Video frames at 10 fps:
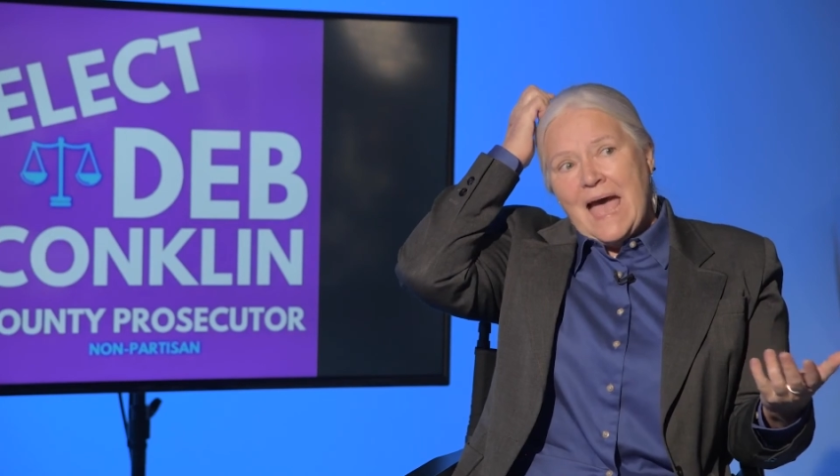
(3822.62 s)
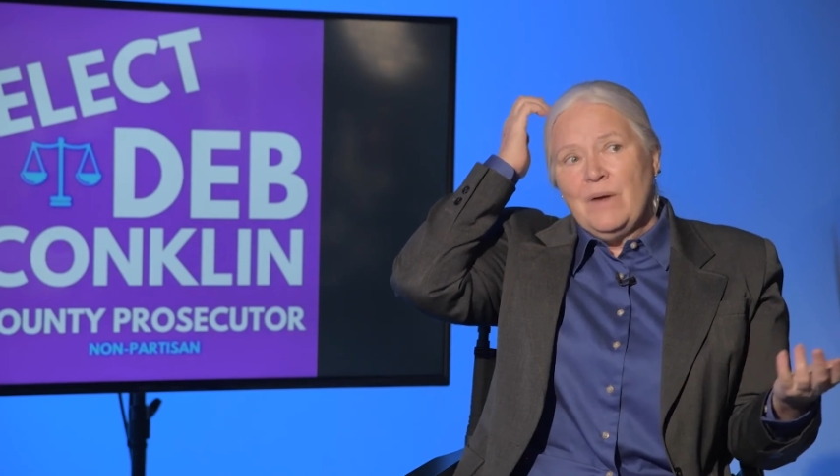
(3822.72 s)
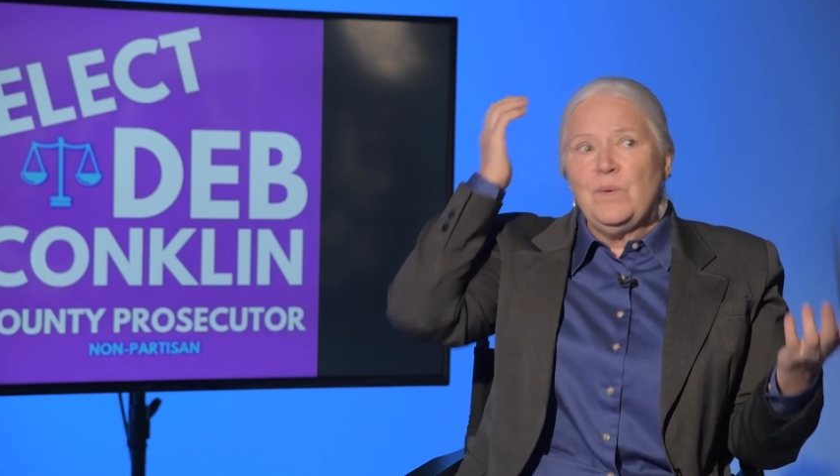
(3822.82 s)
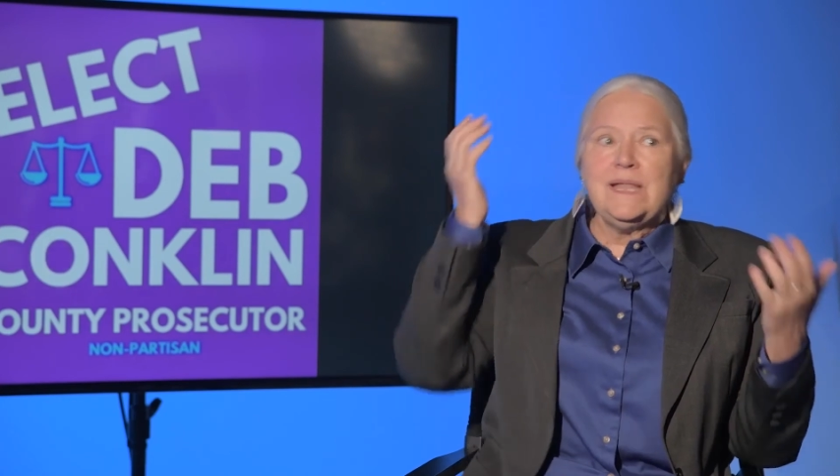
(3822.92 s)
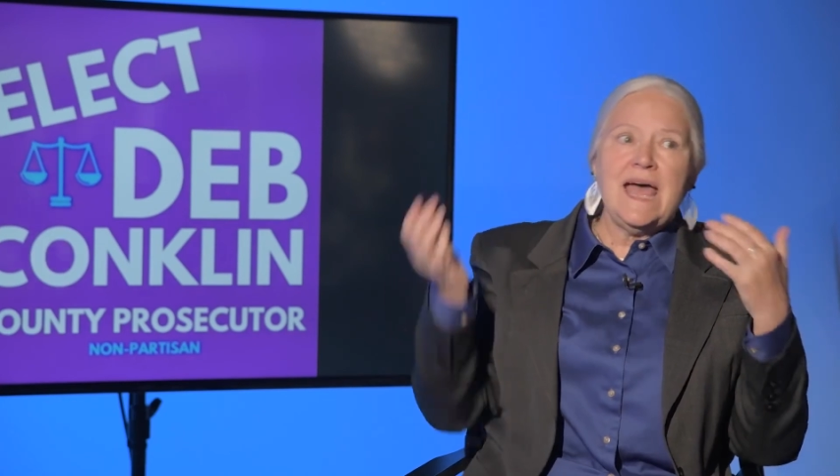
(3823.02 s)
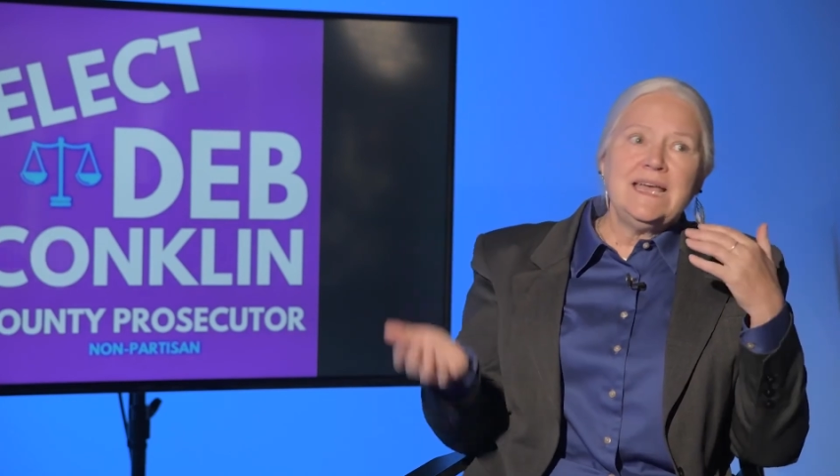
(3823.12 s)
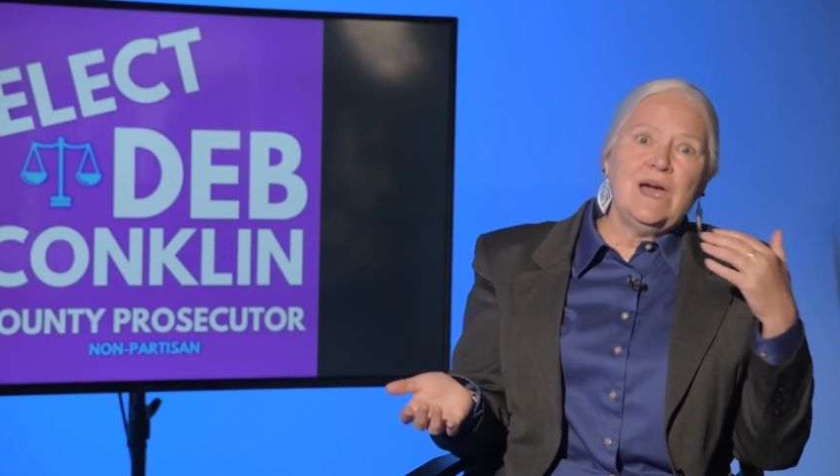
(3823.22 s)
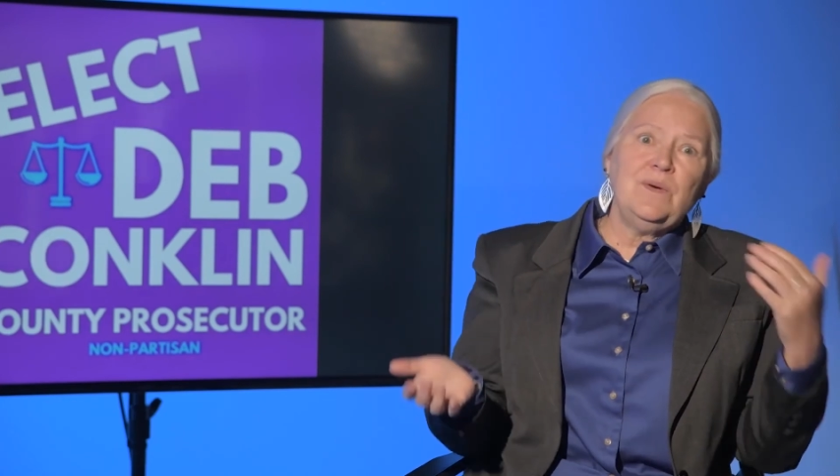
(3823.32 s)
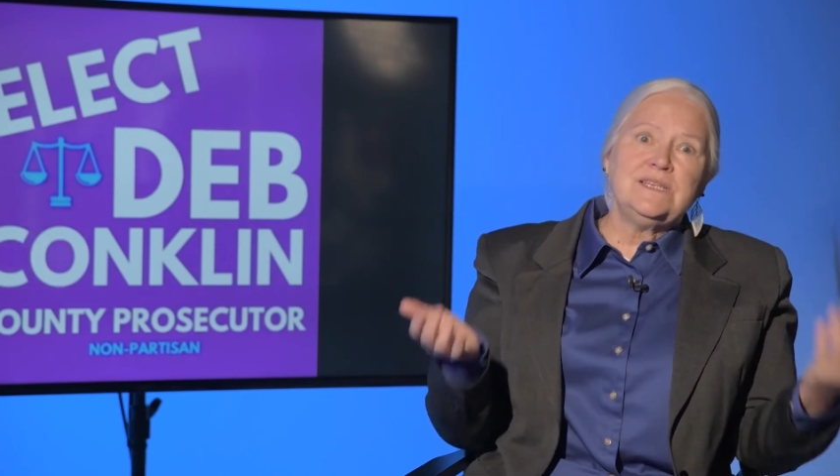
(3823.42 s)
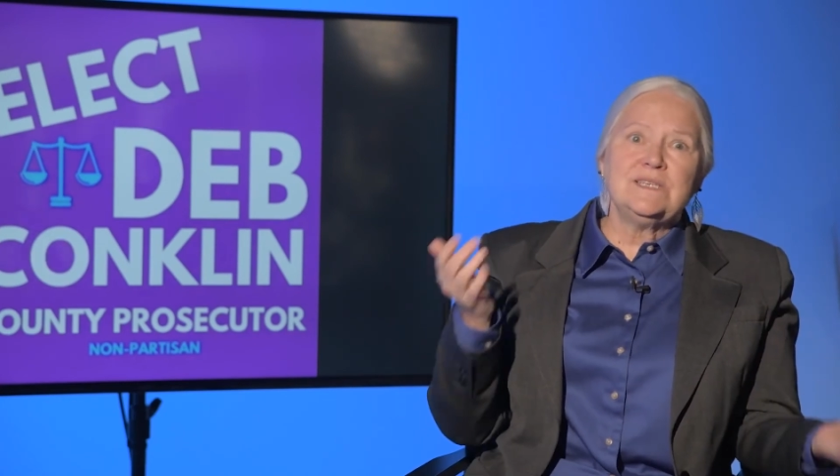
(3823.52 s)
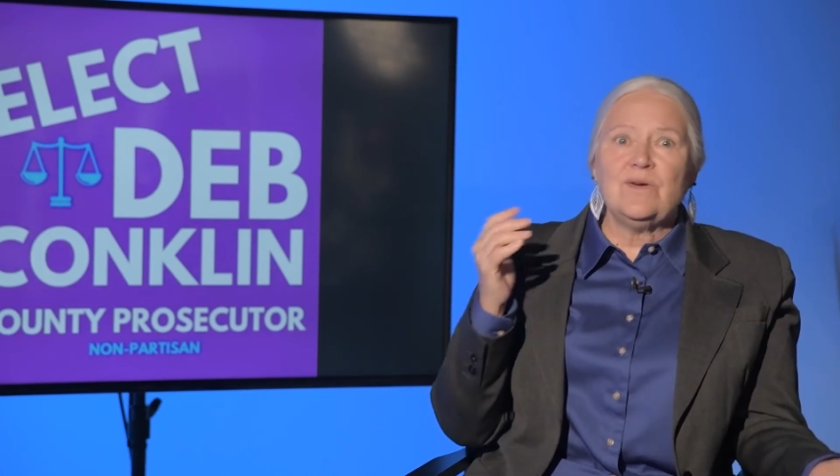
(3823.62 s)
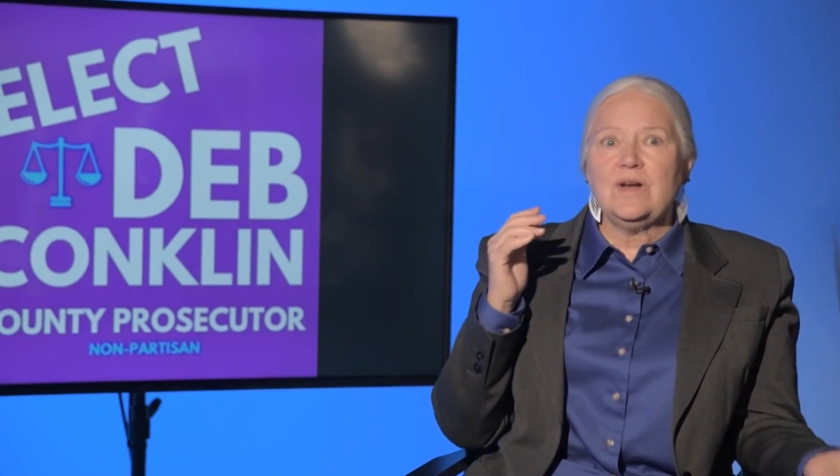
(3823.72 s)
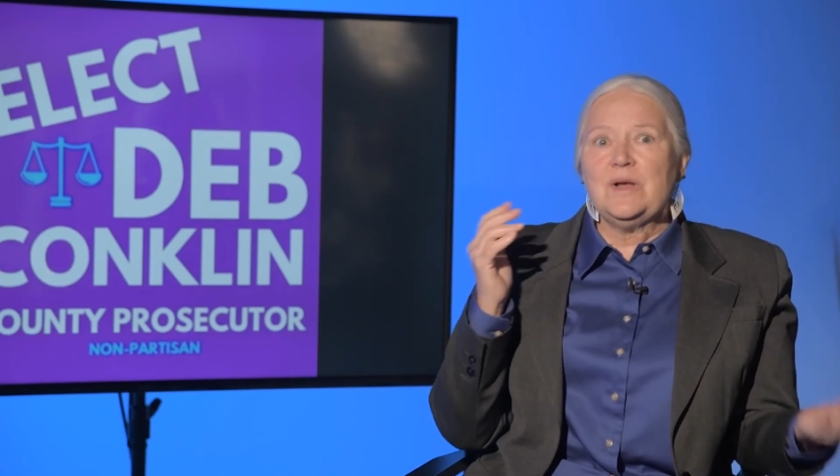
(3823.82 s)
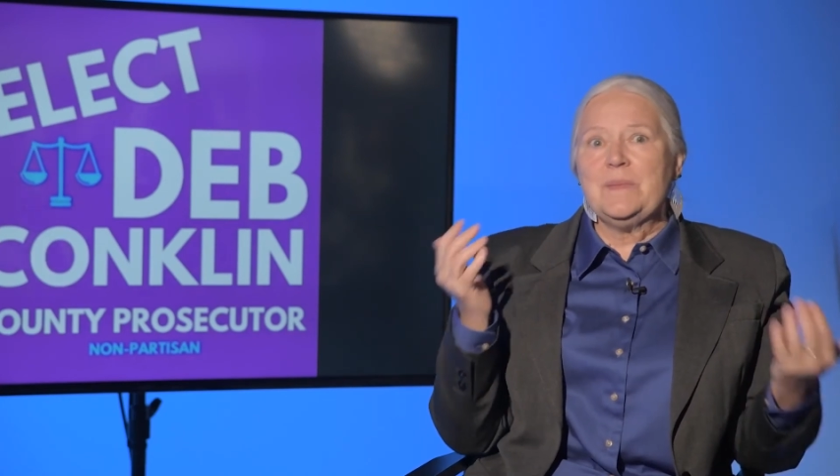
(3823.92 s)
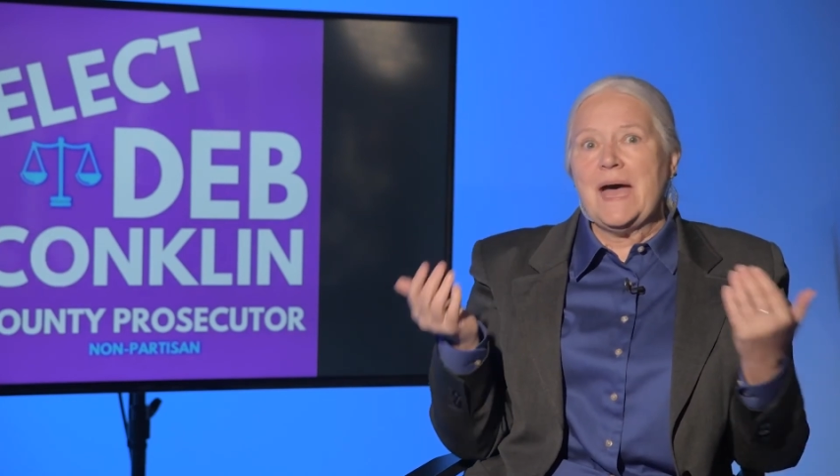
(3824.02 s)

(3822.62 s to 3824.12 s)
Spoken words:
will I go into the courtroom?